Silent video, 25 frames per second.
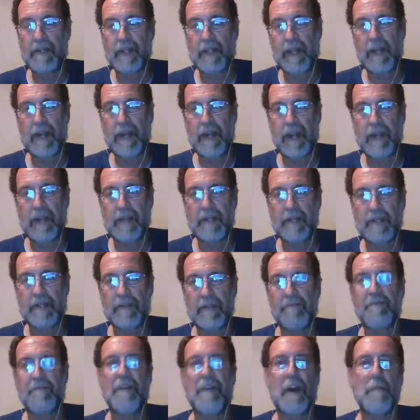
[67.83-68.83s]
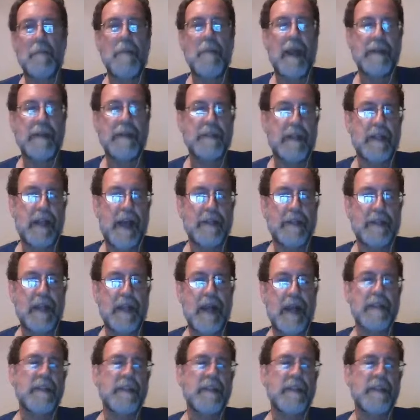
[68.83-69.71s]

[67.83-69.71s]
late 80s in Fairbanks, Alaska